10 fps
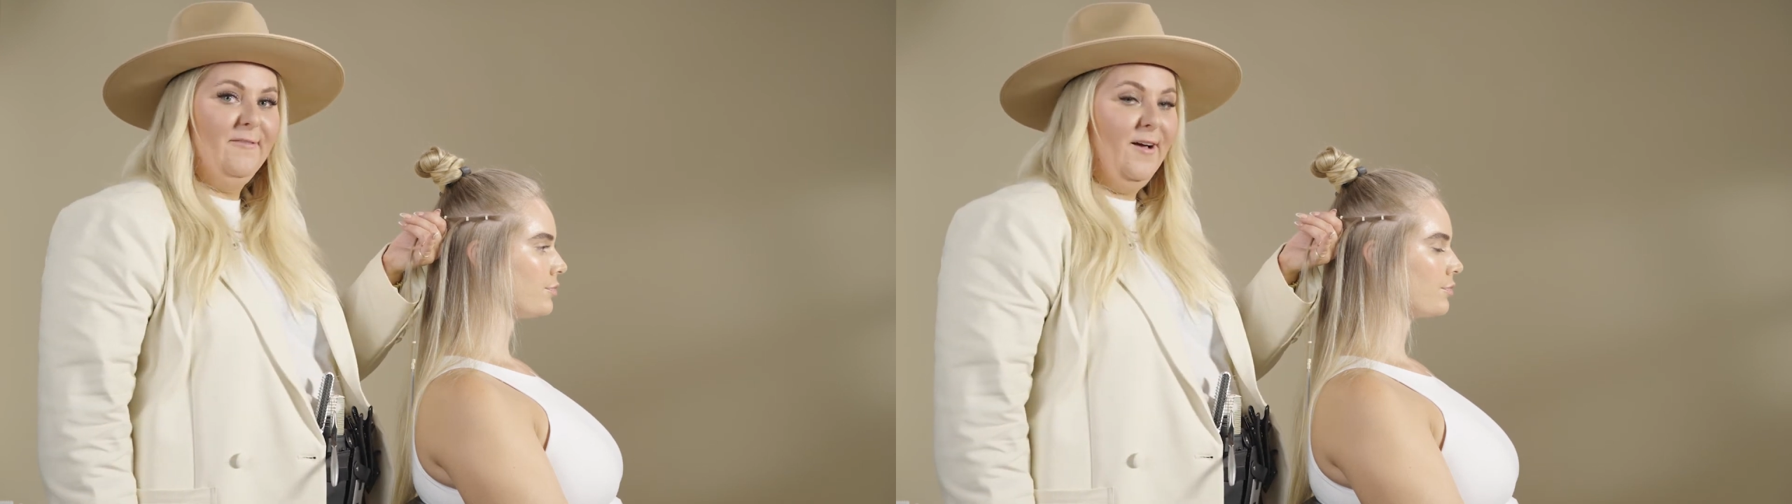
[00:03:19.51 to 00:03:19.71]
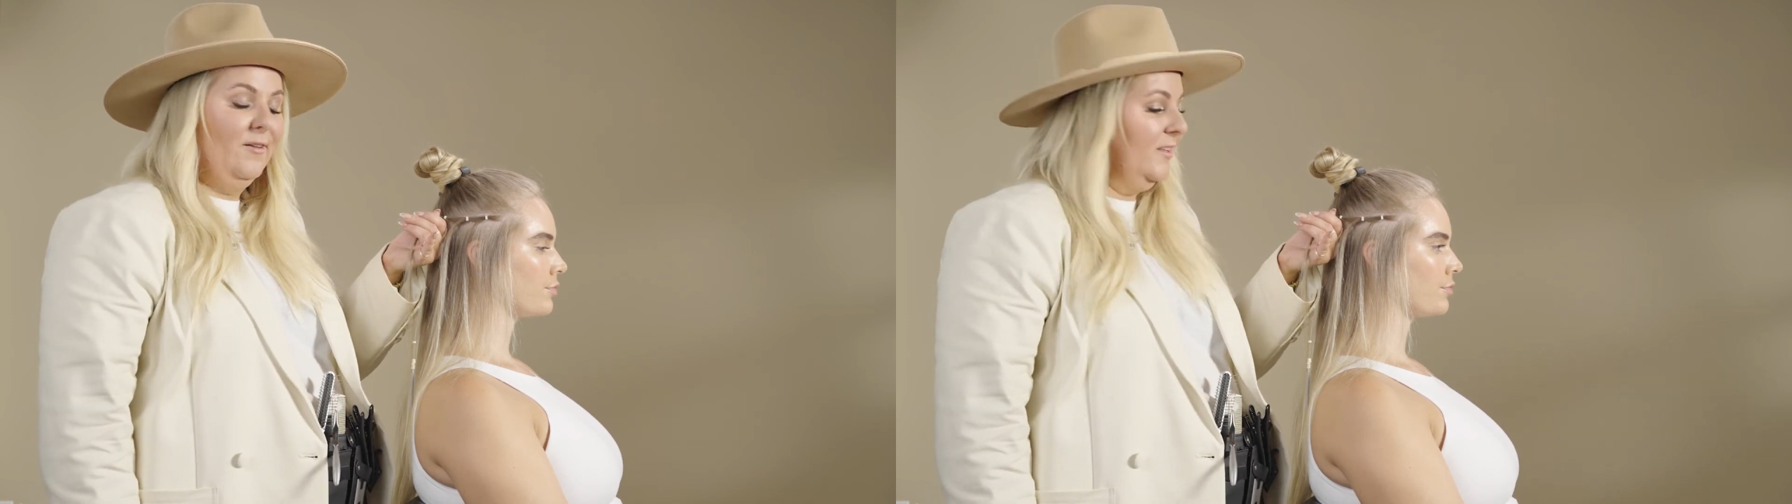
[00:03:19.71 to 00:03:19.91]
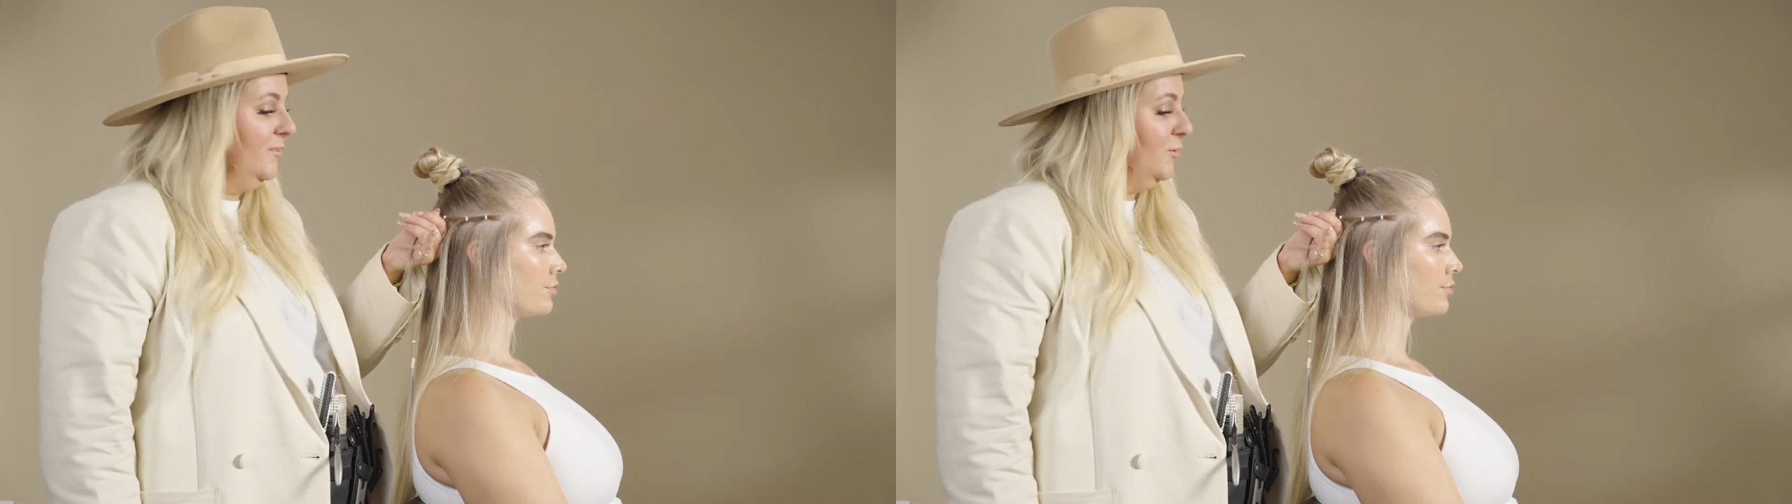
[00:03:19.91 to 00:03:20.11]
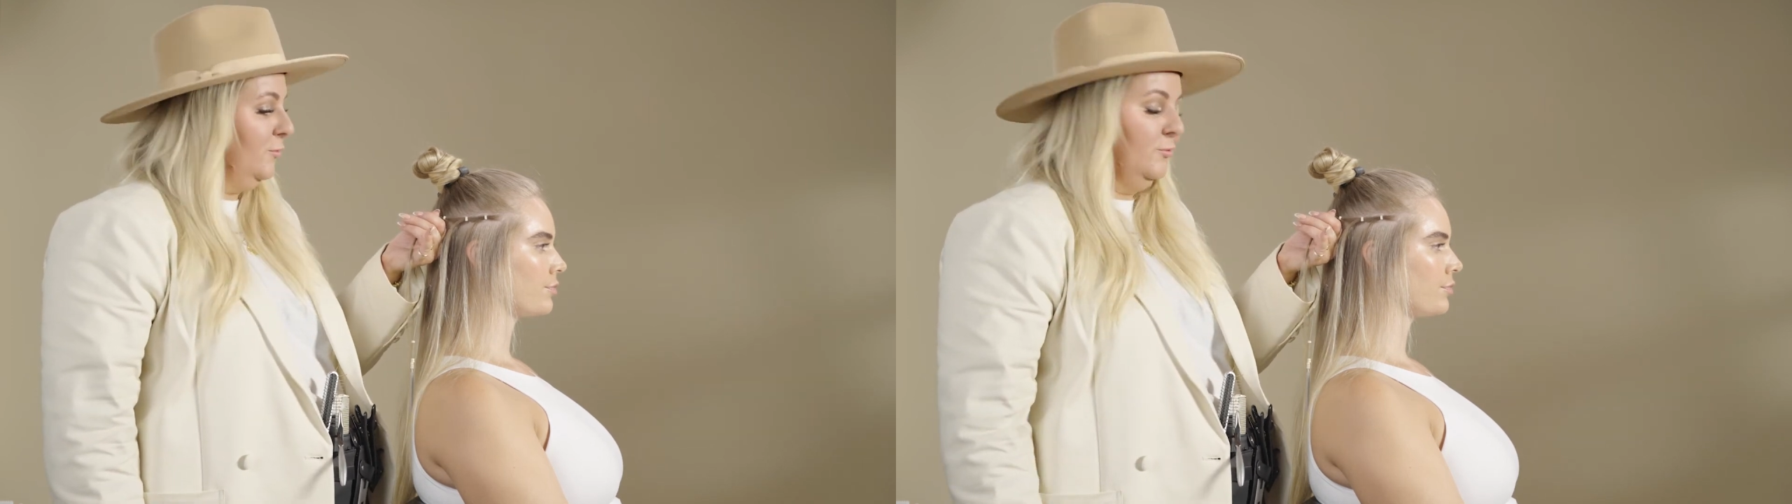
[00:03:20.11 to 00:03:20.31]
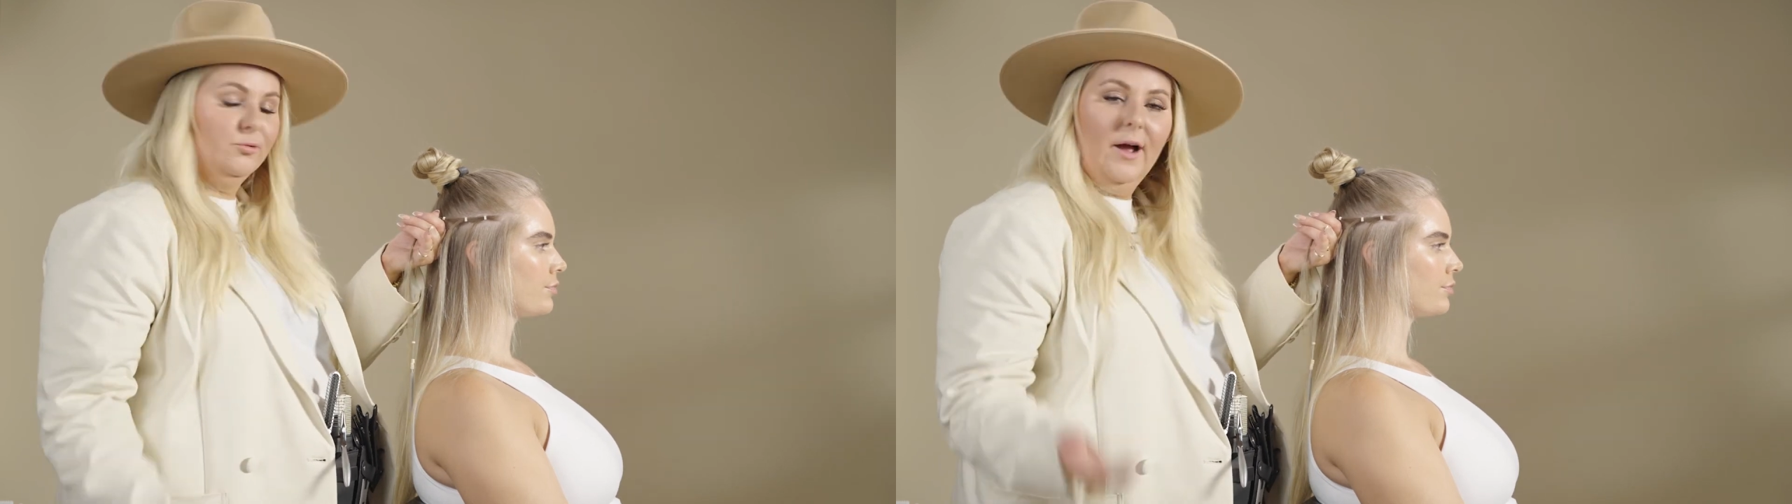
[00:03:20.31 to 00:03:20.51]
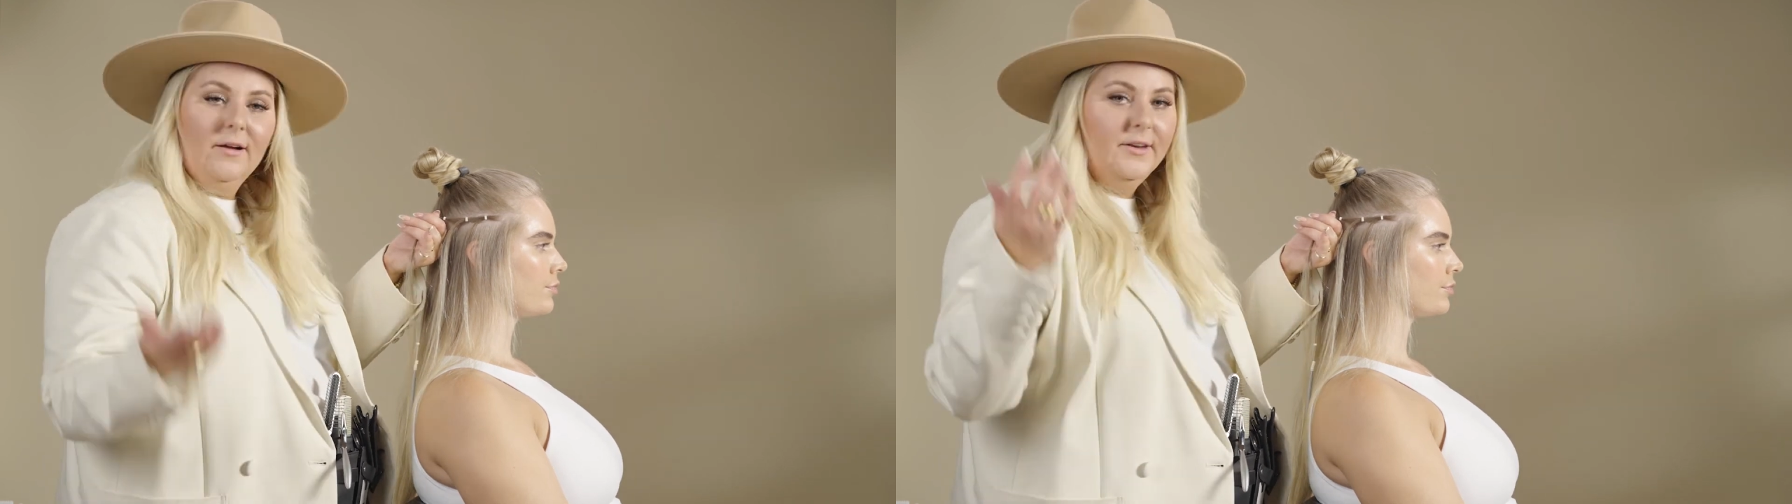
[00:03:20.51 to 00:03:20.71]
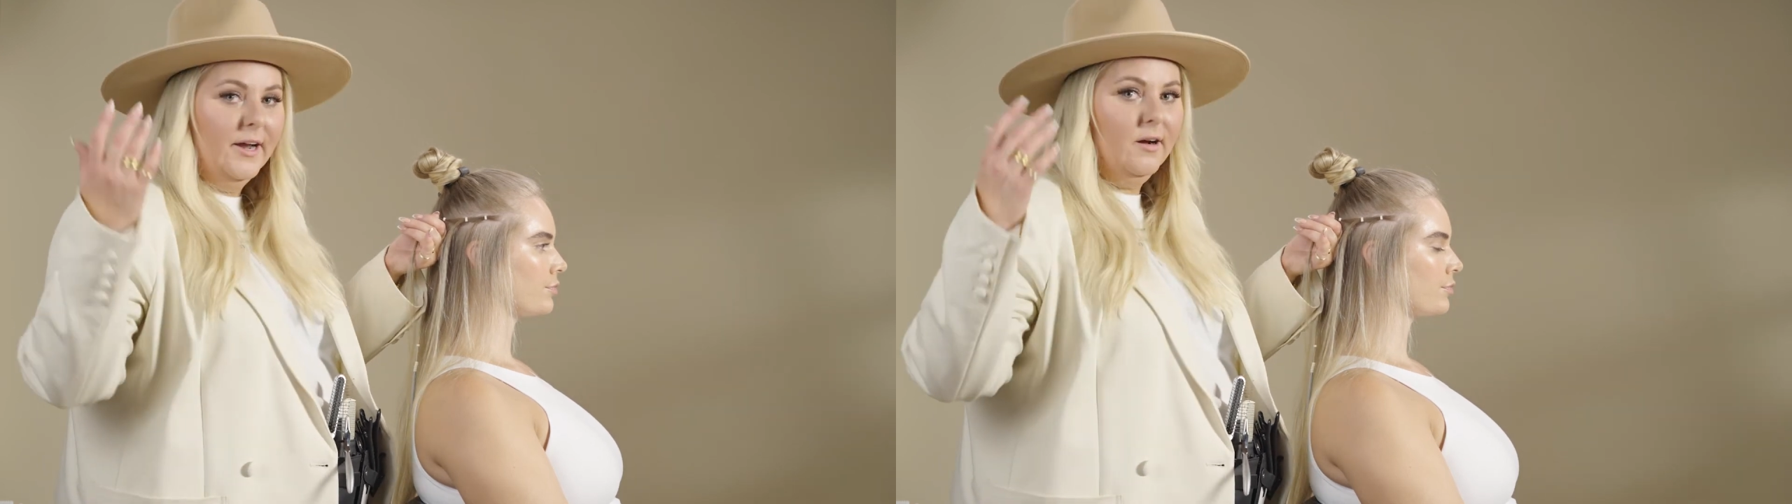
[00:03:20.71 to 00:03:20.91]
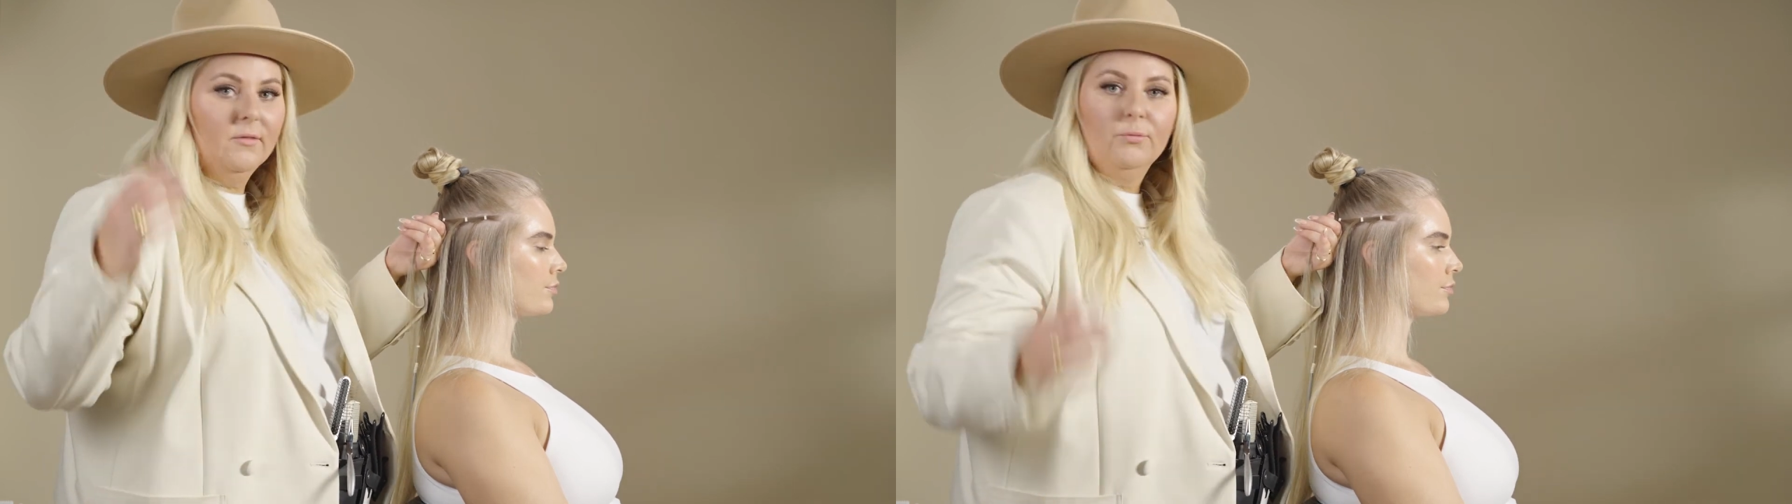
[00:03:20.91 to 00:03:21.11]
found this through trial and
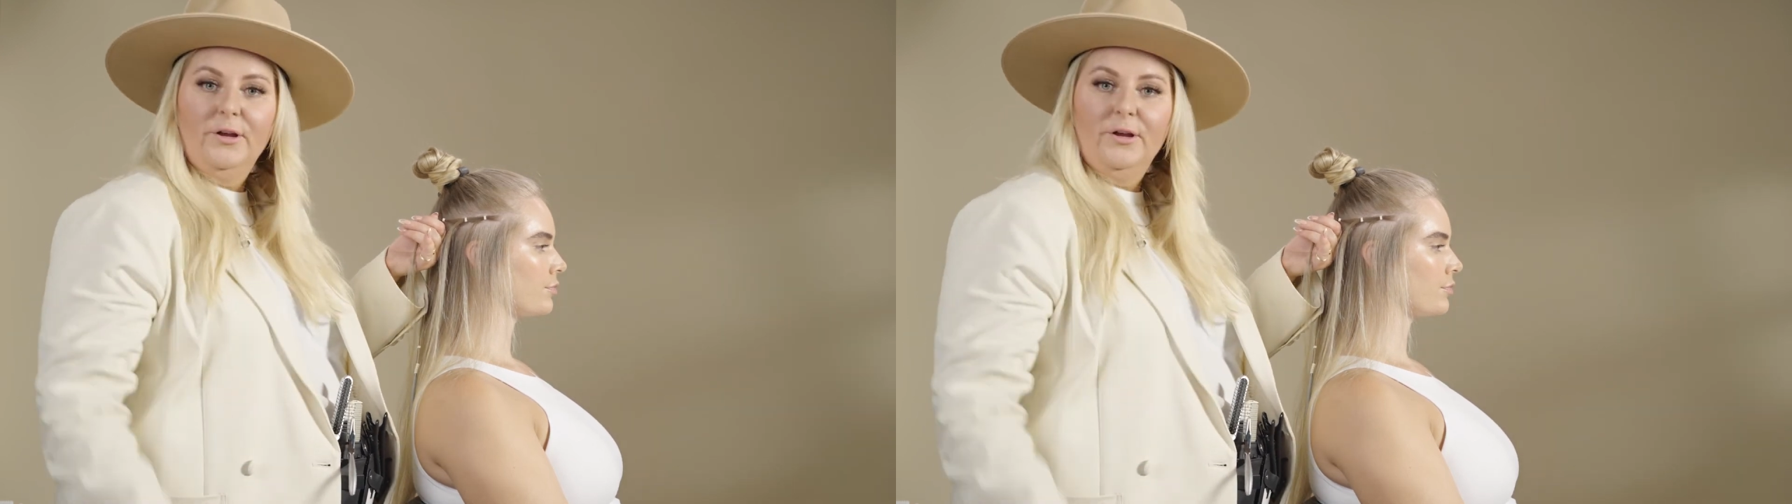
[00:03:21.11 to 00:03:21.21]
error,